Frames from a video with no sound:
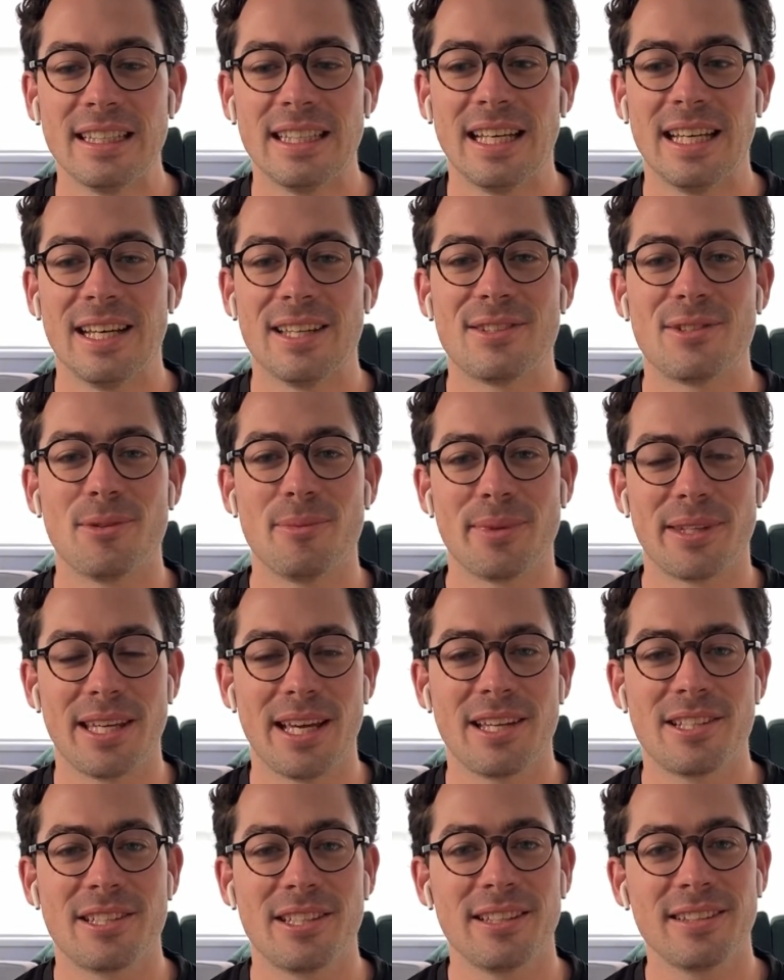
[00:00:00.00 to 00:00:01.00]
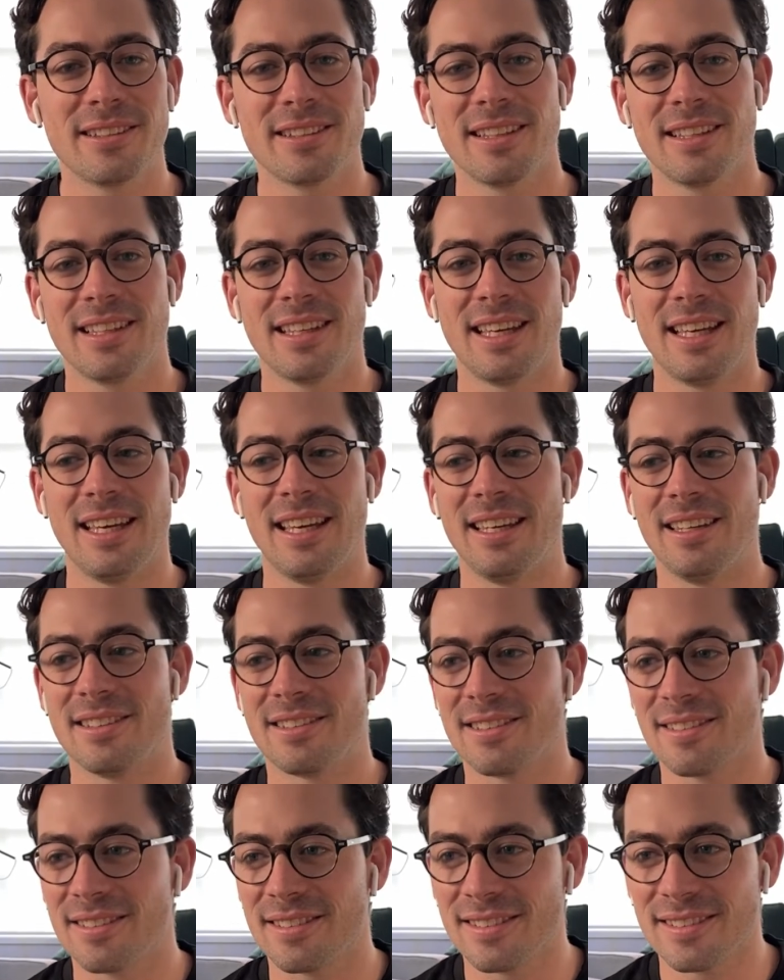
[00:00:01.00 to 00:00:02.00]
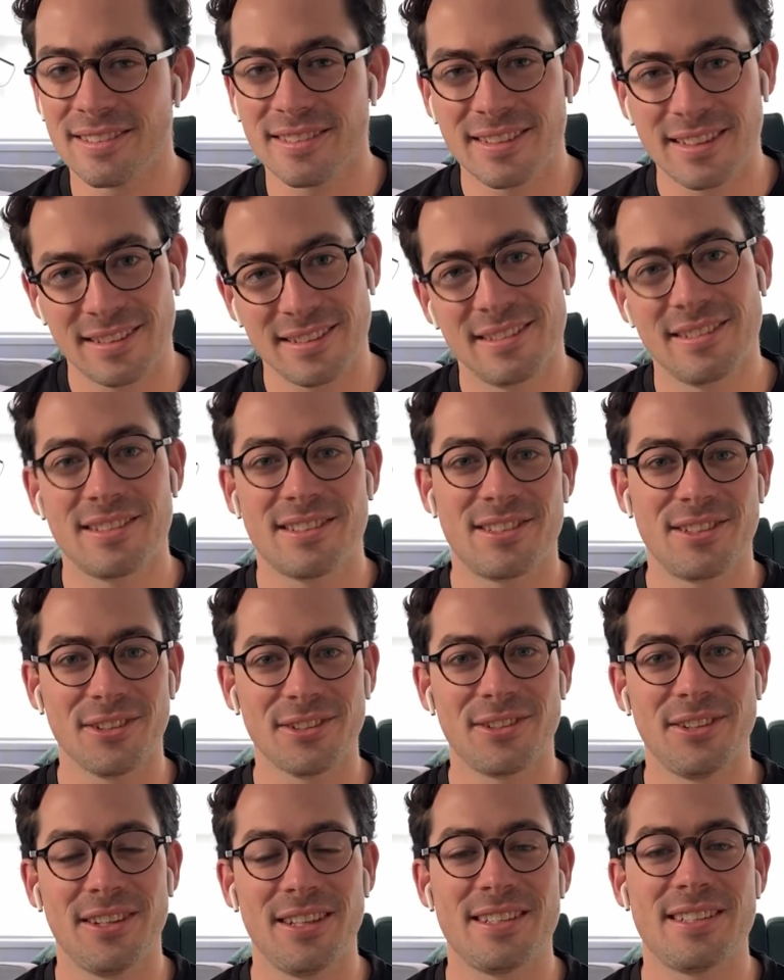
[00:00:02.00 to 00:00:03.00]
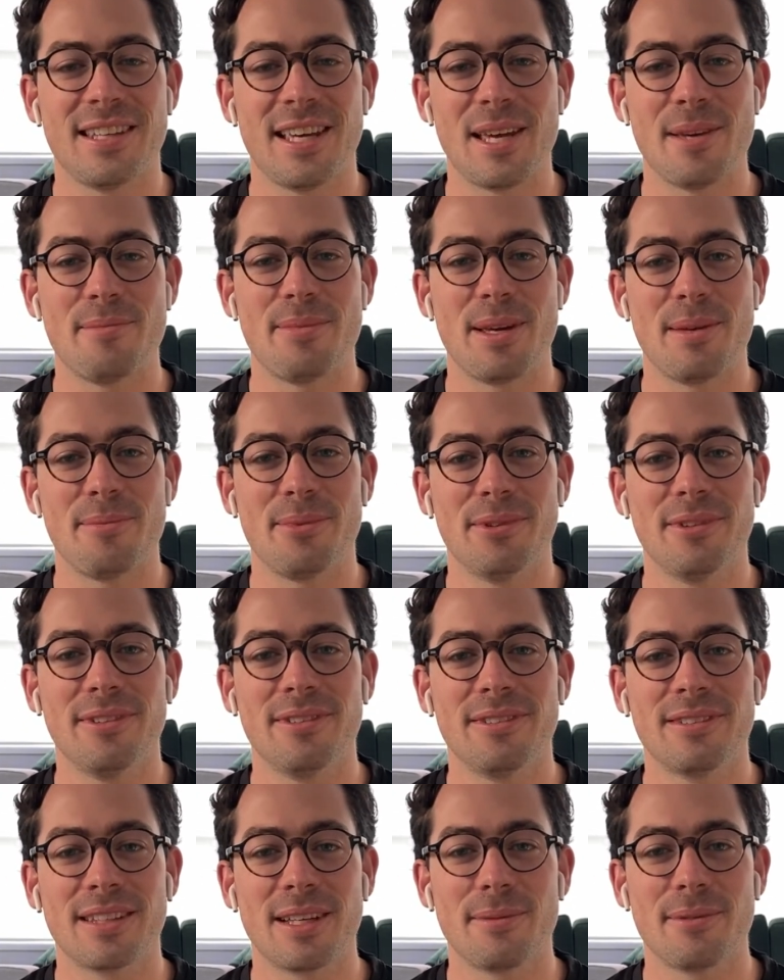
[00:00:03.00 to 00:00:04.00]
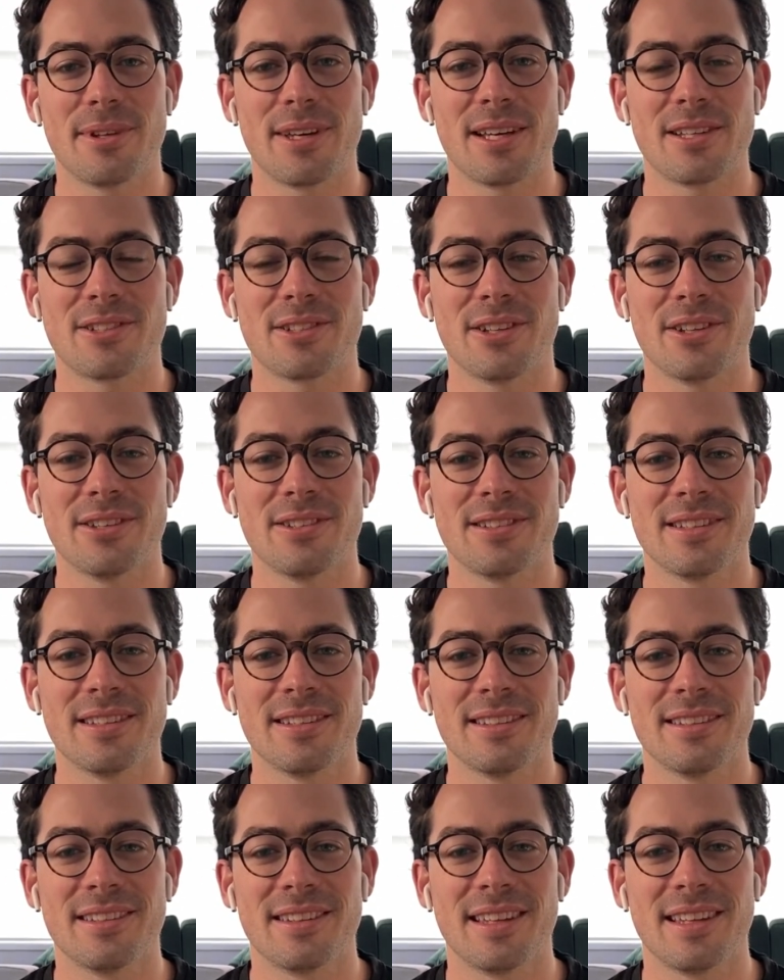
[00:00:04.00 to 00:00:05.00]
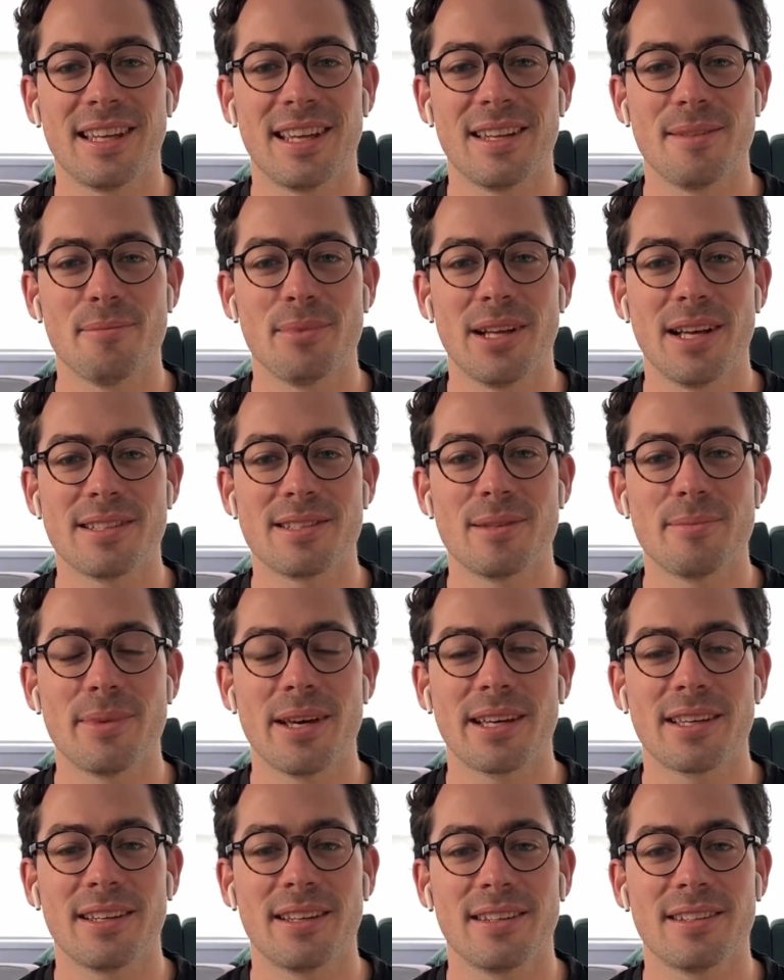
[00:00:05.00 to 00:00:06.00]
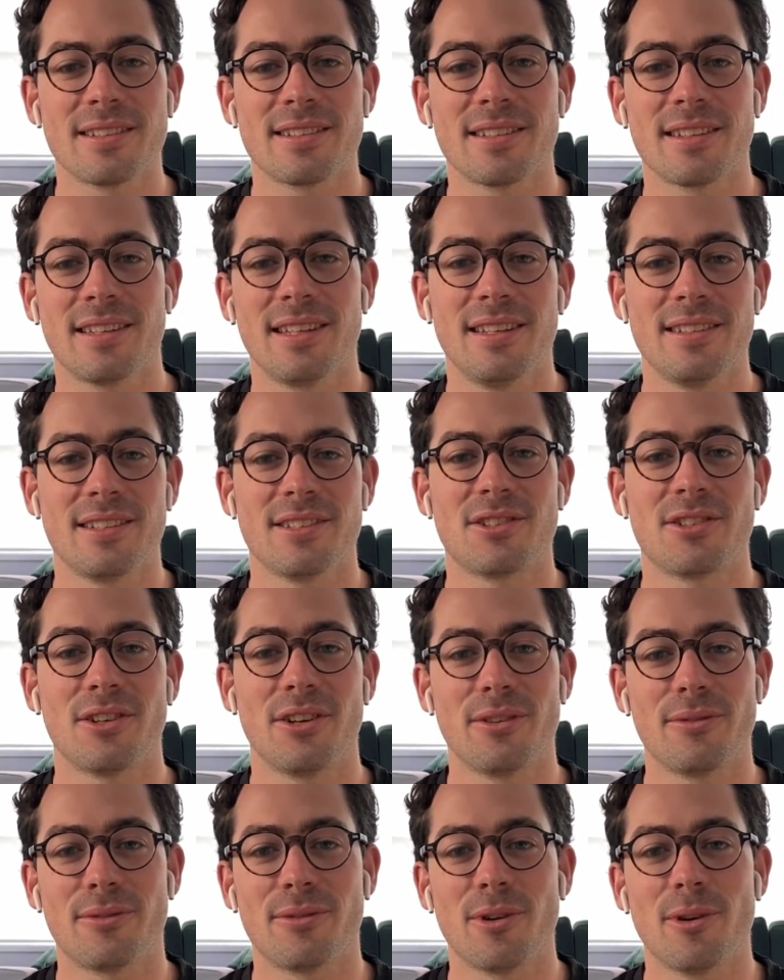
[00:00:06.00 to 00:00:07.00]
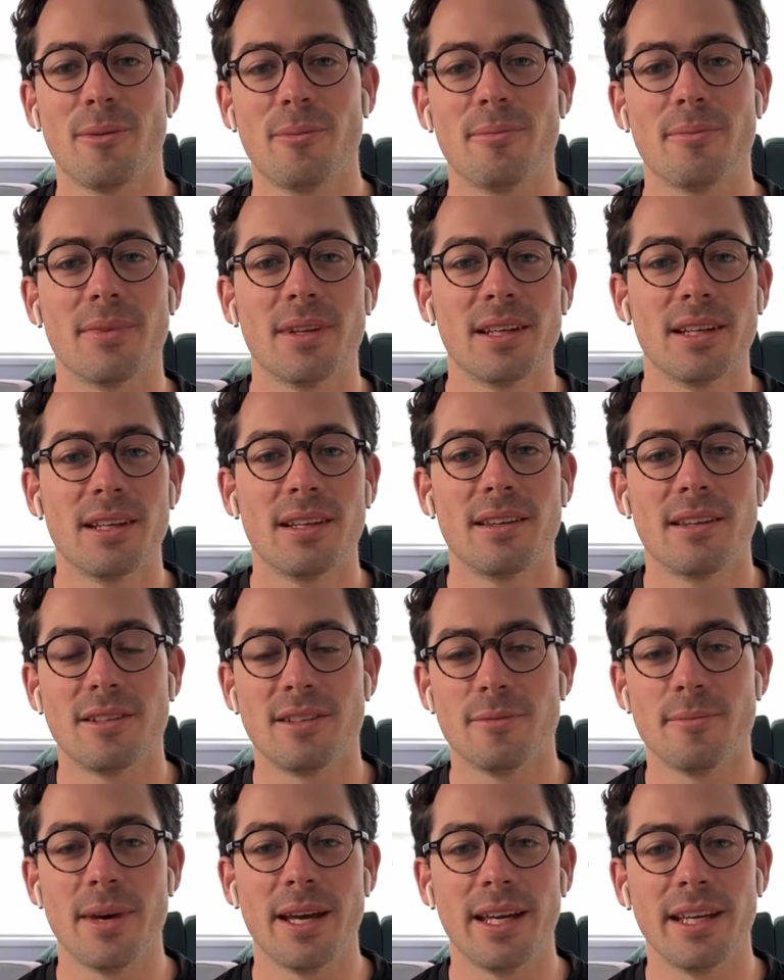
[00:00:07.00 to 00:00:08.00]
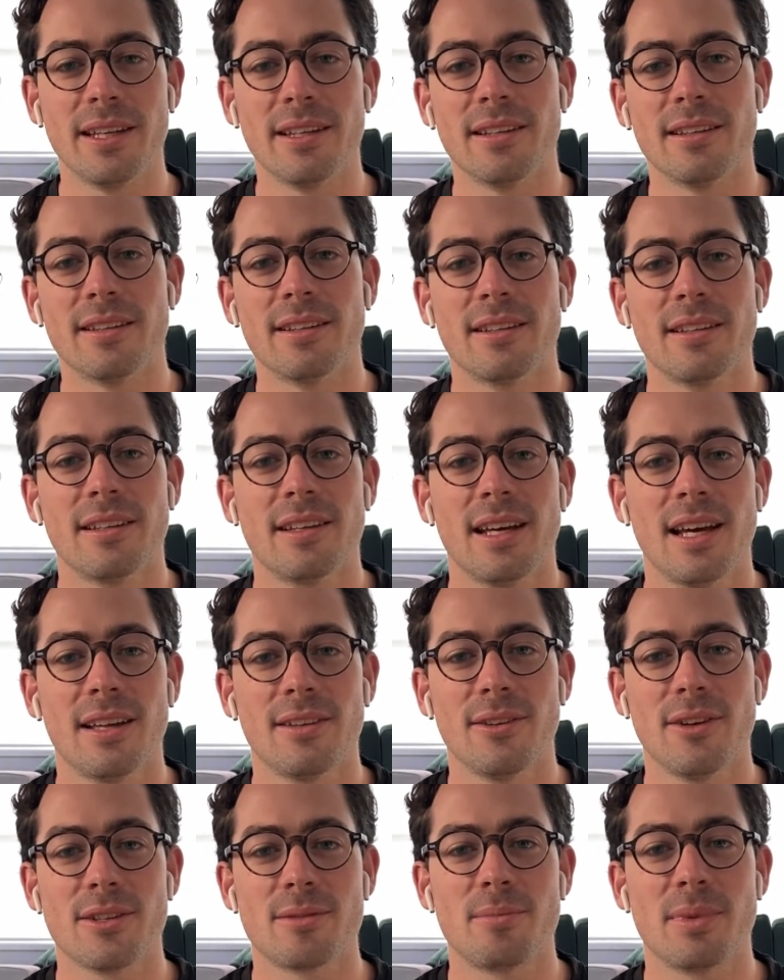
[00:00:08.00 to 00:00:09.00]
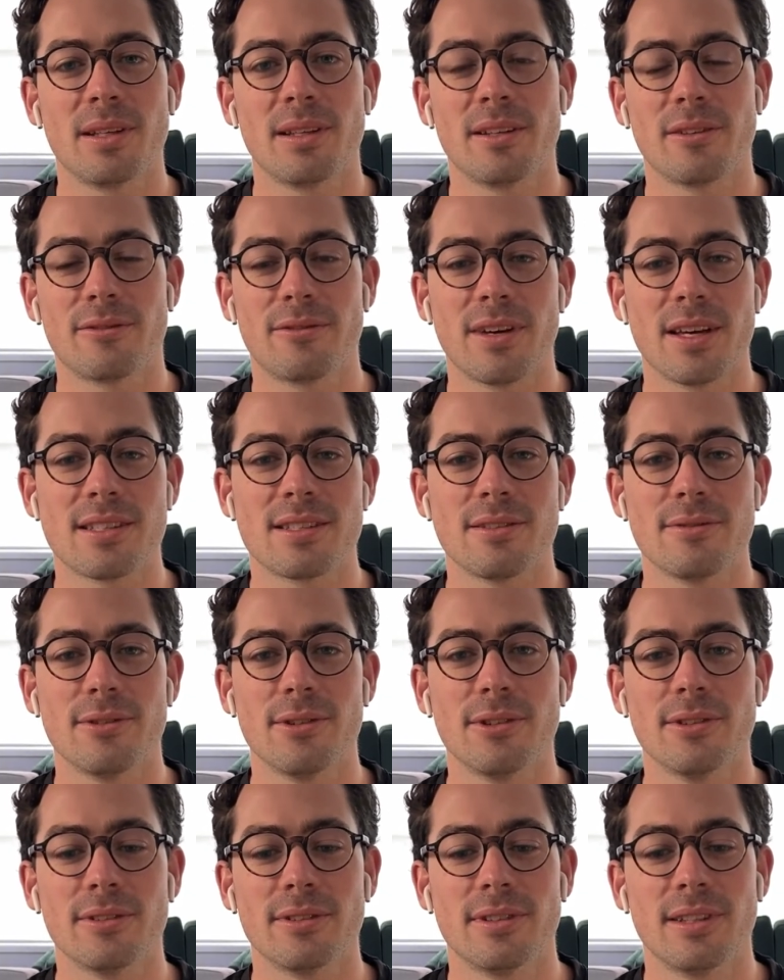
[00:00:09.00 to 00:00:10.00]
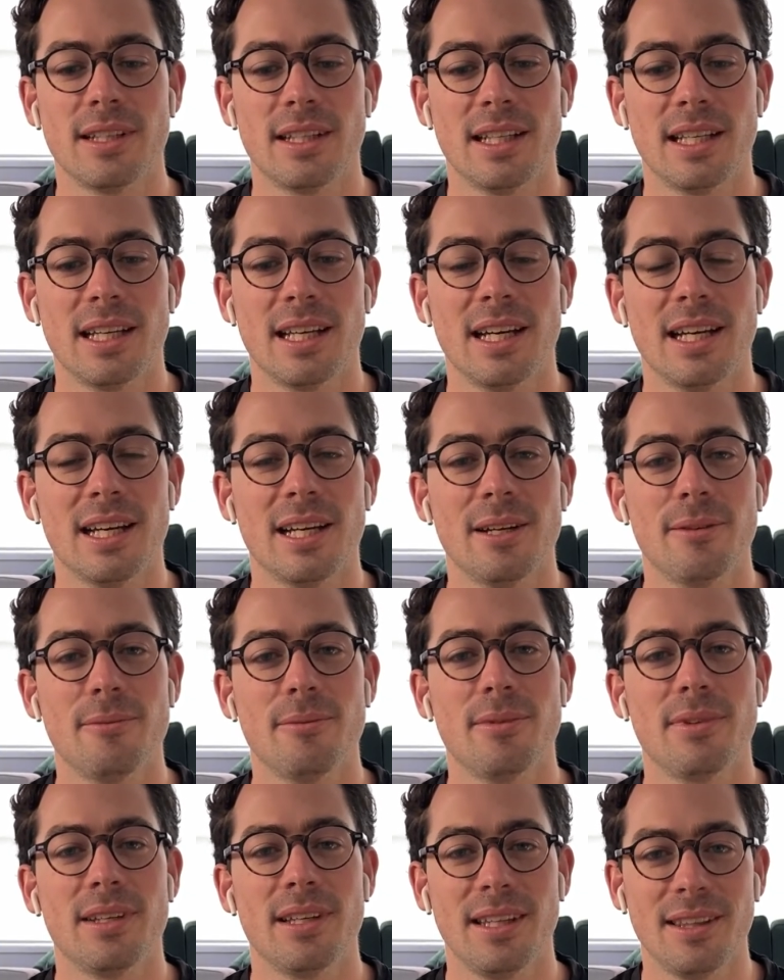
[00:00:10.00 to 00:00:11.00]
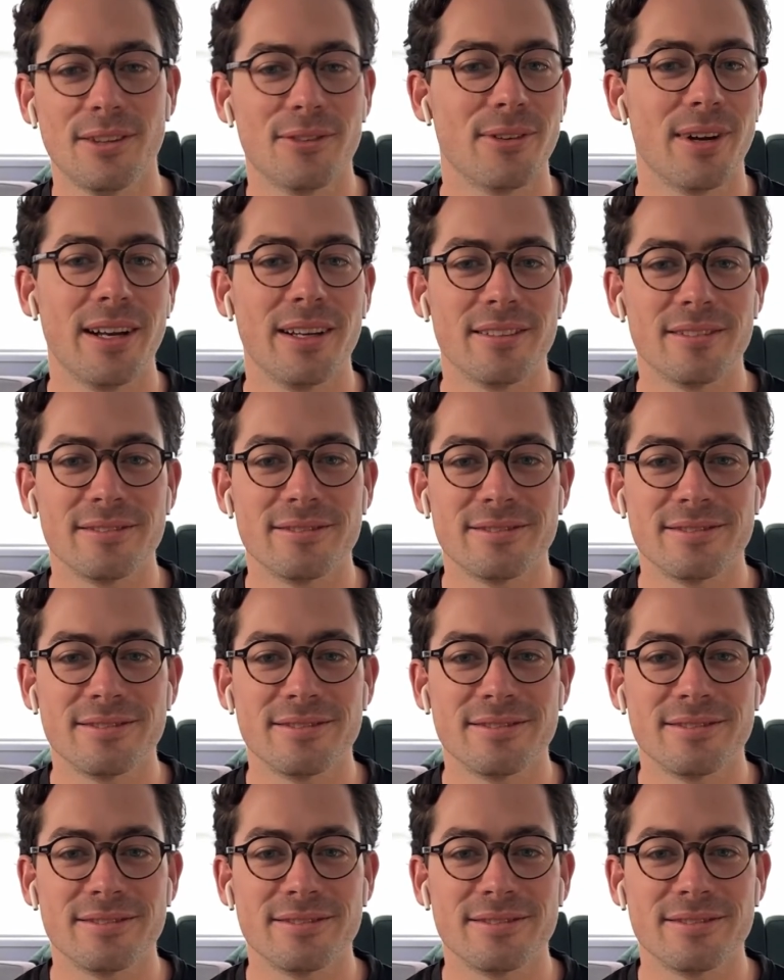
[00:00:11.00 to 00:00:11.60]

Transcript: It's super catchy. And still to this day, people come to our shows and blast it back at us. Here's a shot from The Domain at Lost Picnic Festival in the rain.